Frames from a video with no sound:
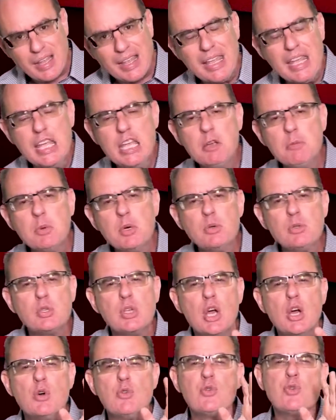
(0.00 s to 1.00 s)
Hebrews
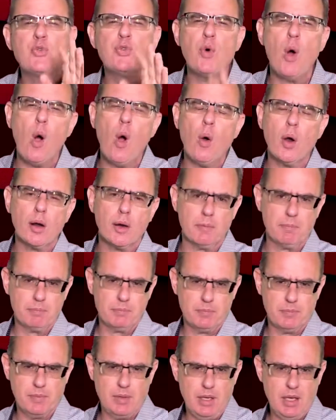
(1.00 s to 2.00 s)
4.
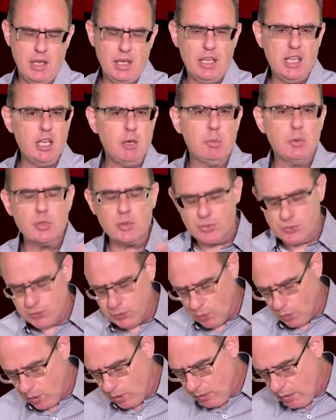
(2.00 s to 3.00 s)
Hebrews
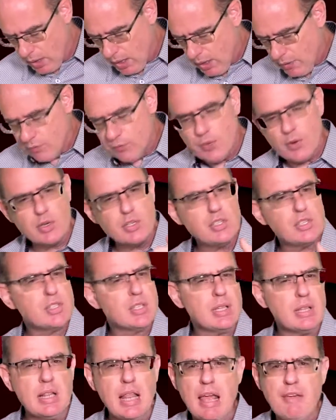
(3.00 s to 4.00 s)
4, verses
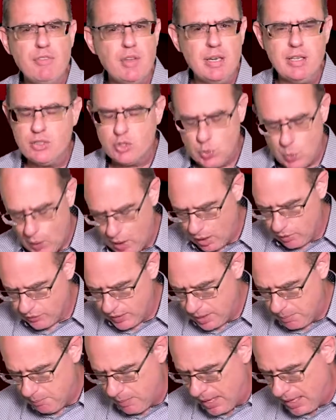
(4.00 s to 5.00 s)
11 and 12.
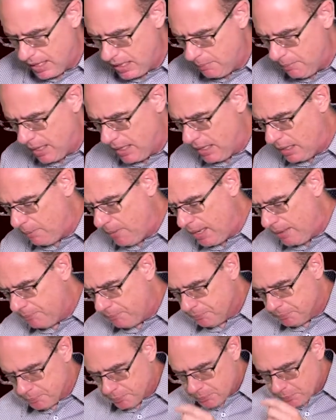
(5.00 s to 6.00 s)
Amen, amen, amen.
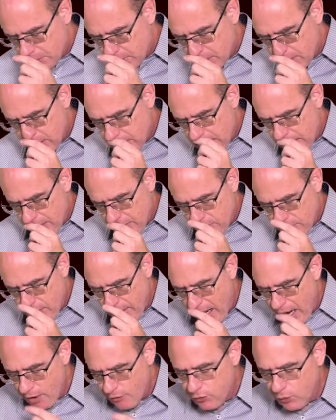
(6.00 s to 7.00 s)

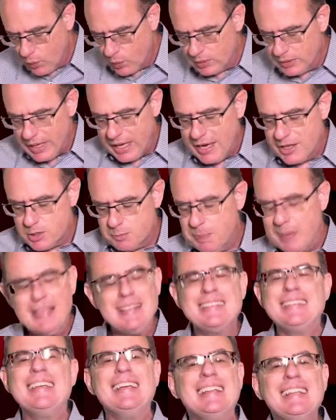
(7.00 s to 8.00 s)
Therefore, let us be
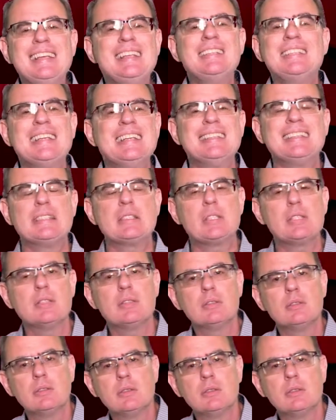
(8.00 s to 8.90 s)
diligent